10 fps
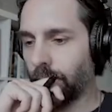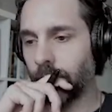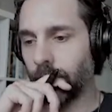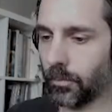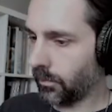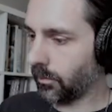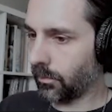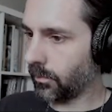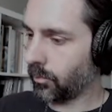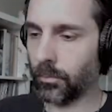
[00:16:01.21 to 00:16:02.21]
I sort of
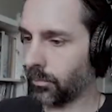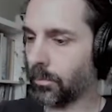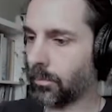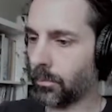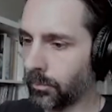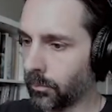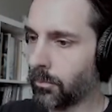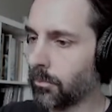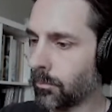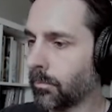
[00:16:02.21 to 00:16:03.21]
started to do it and then
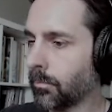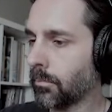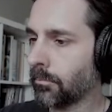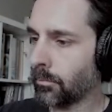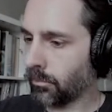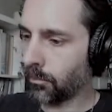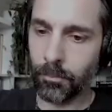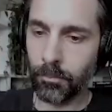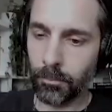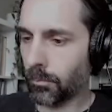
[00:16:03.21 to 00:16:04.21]
I realized,
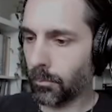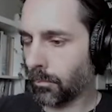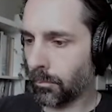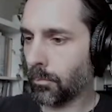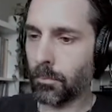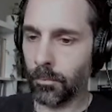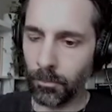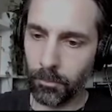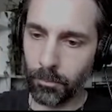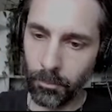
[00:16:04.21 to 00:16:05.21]
but I
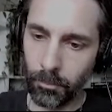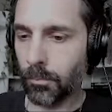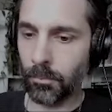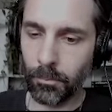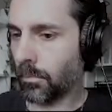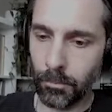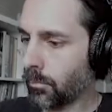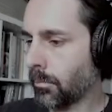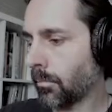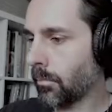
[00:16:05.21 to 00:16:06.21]
don't know, I kind of
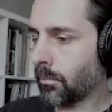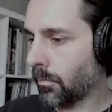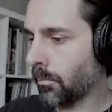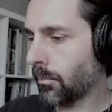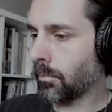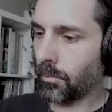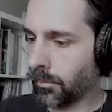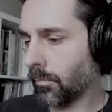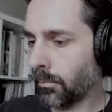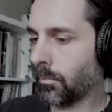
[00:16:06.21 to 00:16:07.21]
like the new
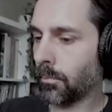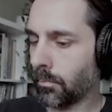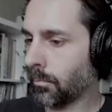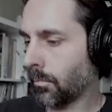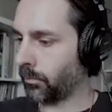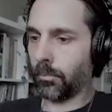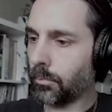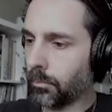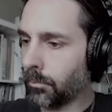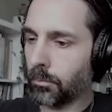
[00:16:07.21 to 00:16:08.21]
version. I
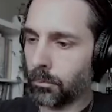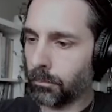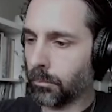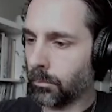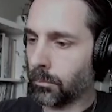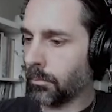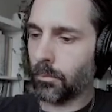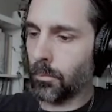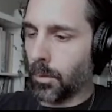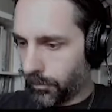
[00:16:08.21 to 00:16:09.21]
know the original
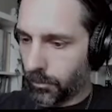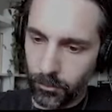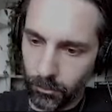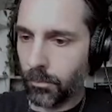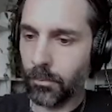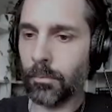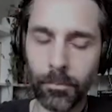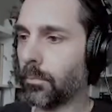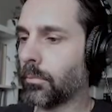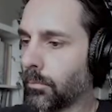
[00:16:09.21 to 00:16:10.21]
version has got that sort of
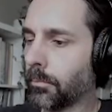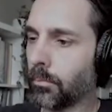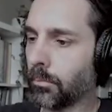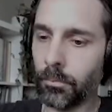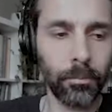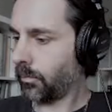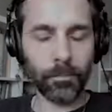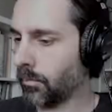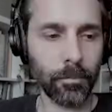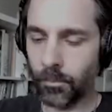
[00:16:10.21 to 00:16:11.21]
a
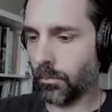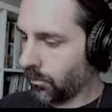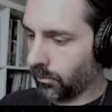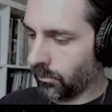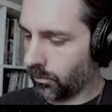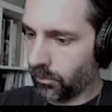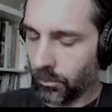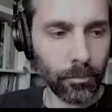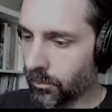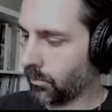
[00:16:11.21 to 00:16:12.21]
wonky kind of
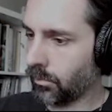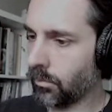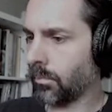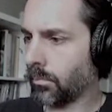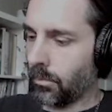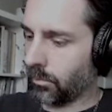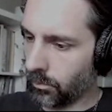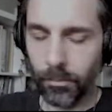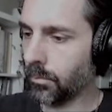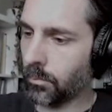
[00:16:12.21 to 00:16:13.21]
feel, but
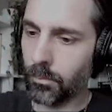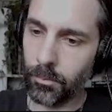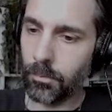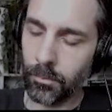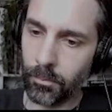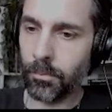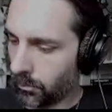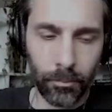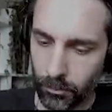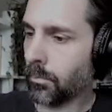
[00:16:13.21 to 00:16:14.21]

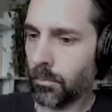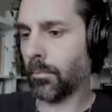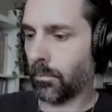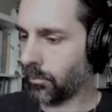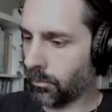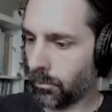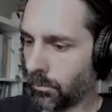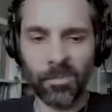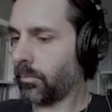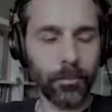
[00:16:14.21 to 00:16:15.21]
the new one actually
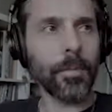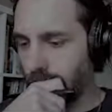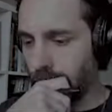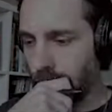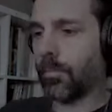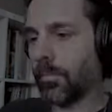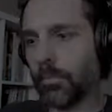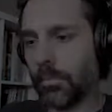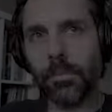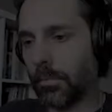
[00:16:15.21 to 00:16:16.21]
sits in that space really
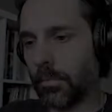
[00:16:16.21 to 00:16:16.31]
well.